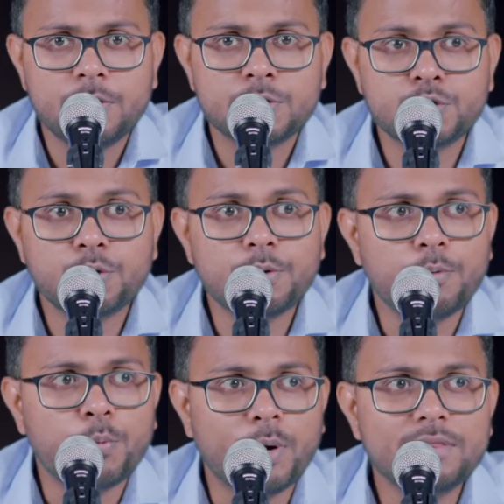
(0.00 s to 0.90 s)
So
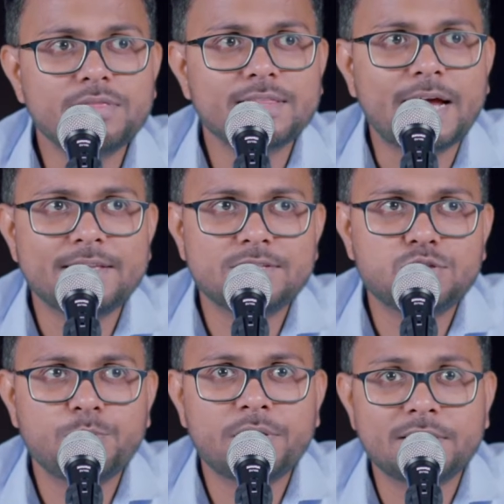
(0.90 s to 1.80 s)
one thing that is
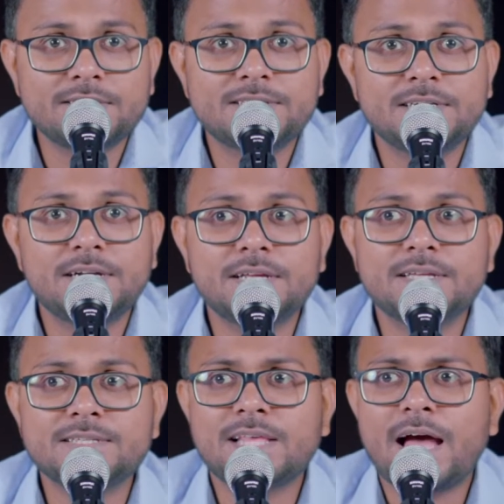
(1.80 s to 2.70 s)
to be considered
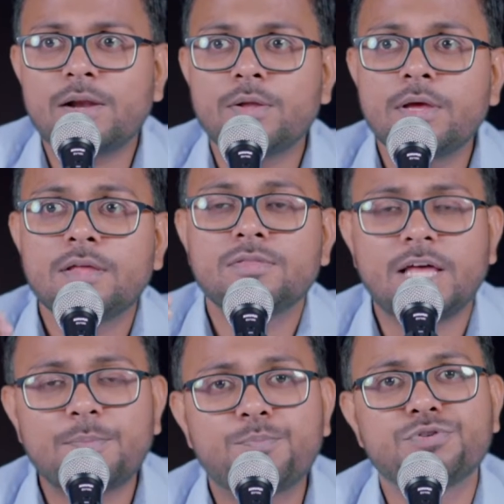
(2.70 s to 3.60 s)
is that
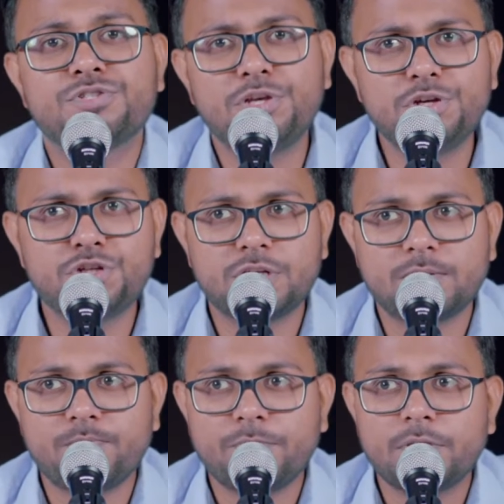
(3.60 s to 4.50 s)
their
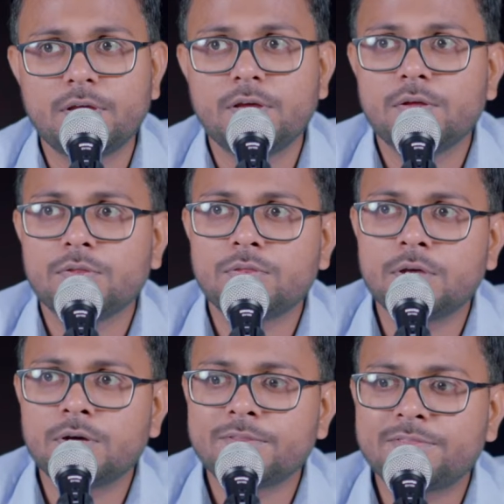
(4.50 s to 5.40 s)
position,
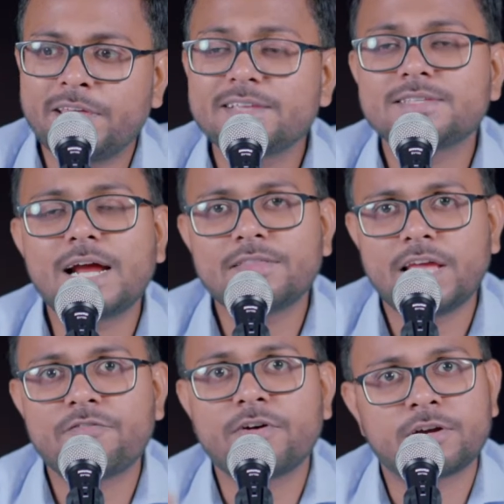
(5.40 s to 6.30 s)
the things that they
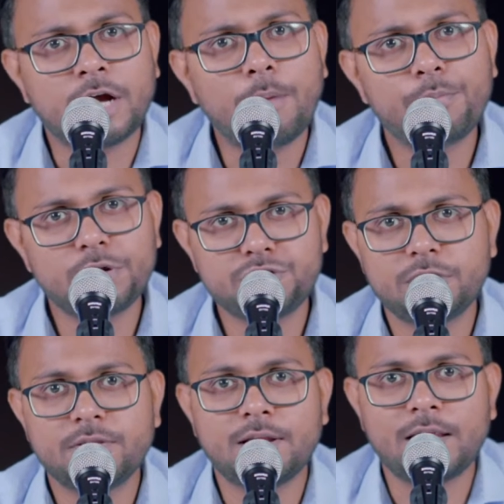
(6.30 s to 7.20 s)
have accomplished
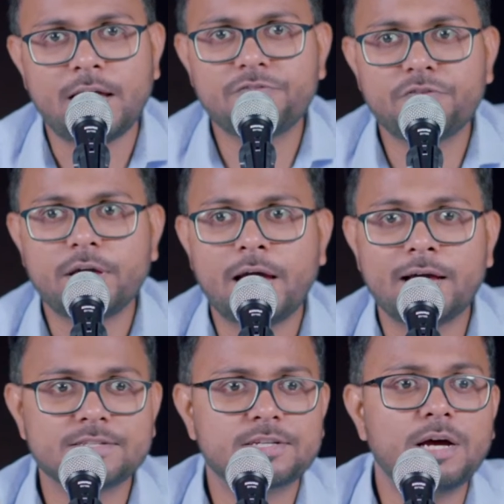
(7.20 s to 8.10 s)
in their life
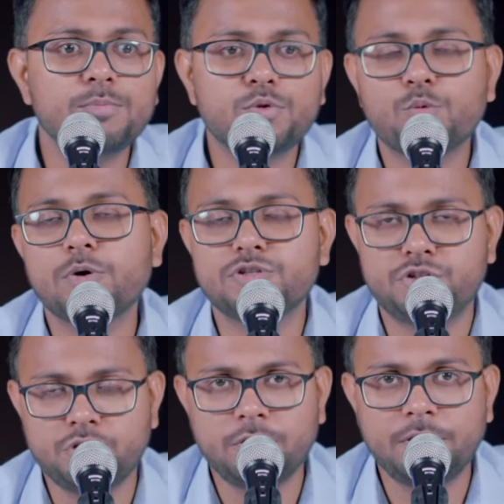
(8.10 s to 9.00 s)
has come through a
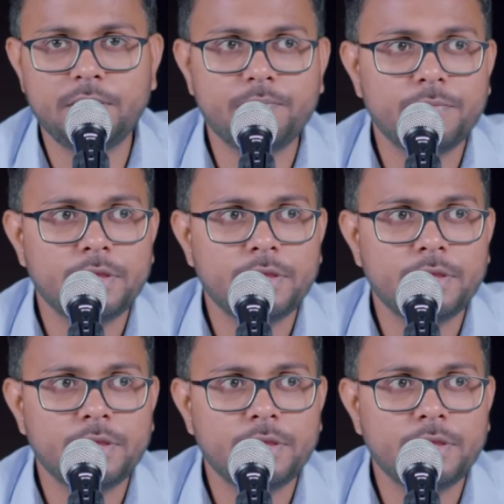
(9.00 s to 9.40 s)
journey,